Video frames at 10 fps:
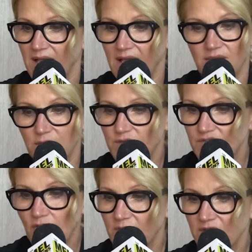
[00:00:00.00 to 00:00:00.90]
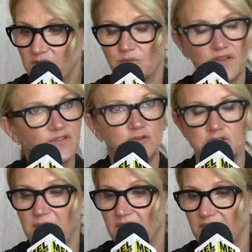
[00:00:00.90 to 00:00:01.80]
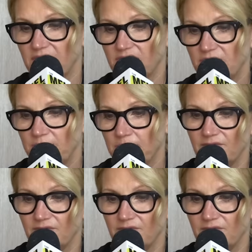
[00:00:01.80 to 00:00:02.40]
And there's so much research about this.